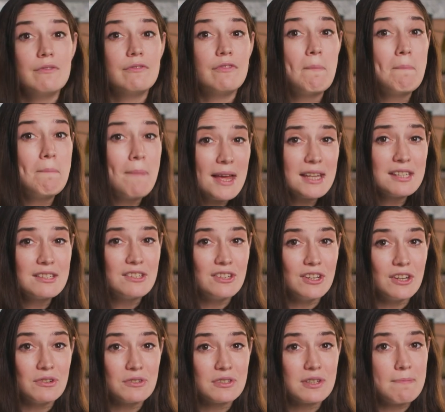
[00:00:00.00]
The best
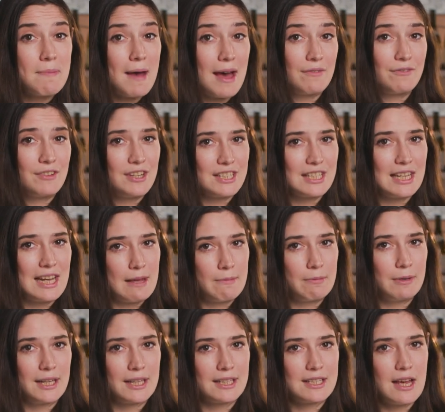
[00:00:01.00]
news about these
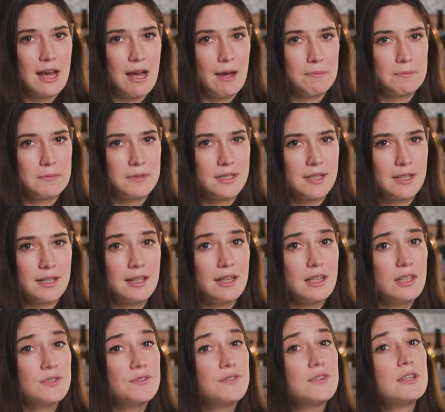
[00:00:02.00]
labelling terms
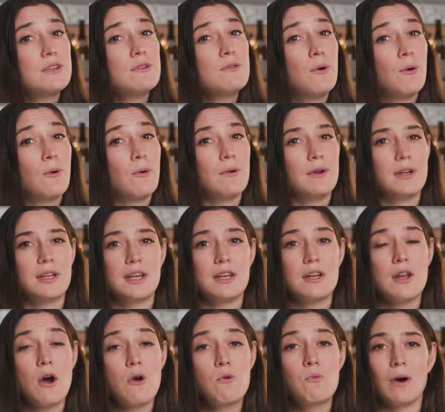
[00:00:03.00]
is that you already
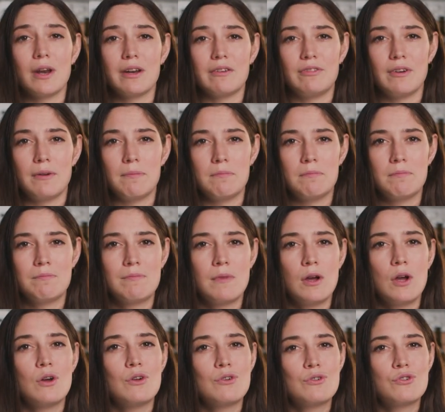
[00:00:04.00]
know one of them.
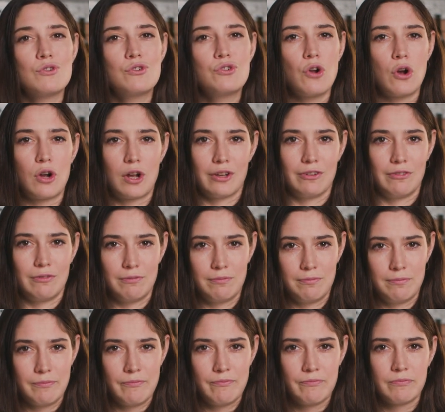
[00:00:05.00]
Trocken.
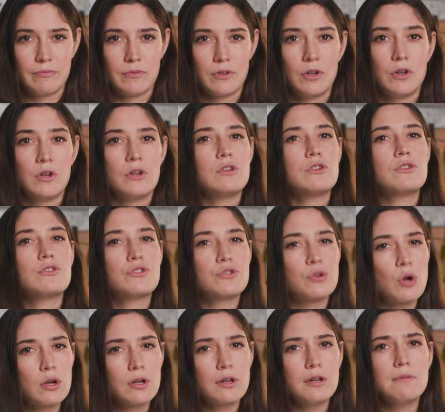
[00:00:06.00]

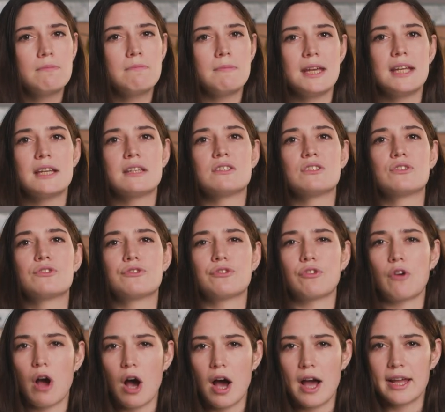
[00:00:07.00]
Trocken means
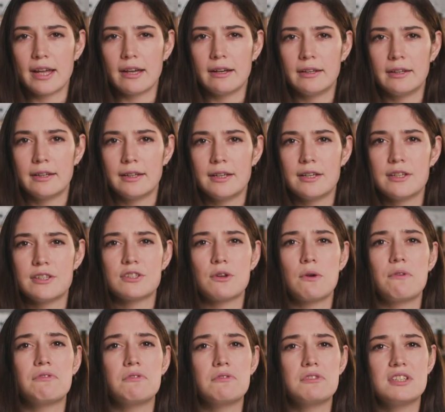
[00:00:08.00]
dry. So
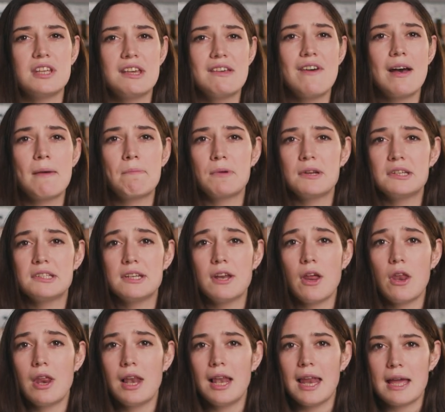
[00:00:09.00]
if you see that printed
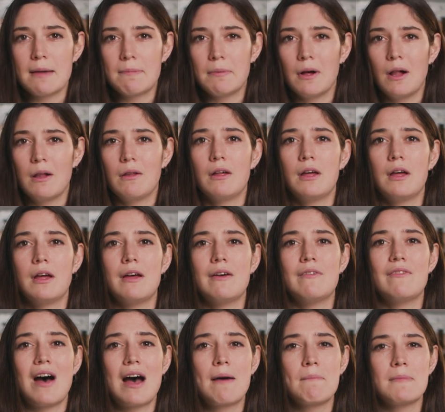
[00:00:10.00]
on a label,
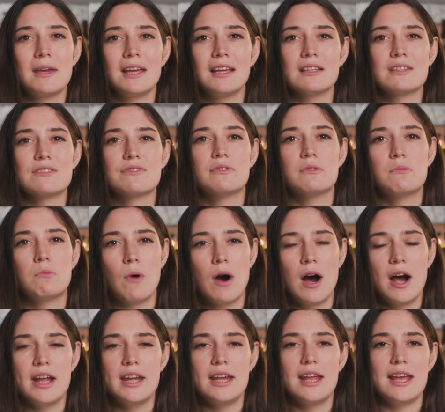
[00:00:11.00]
that means the
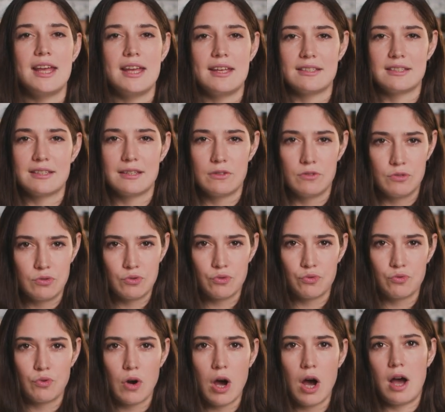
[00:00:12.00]
wine is
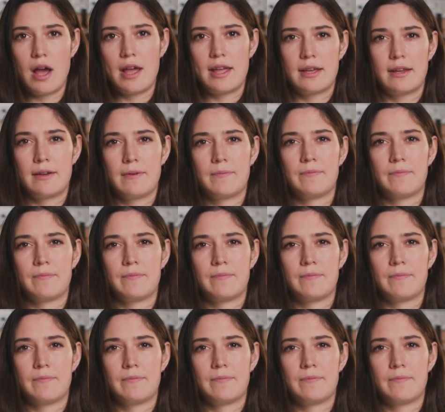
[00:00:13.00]
dry.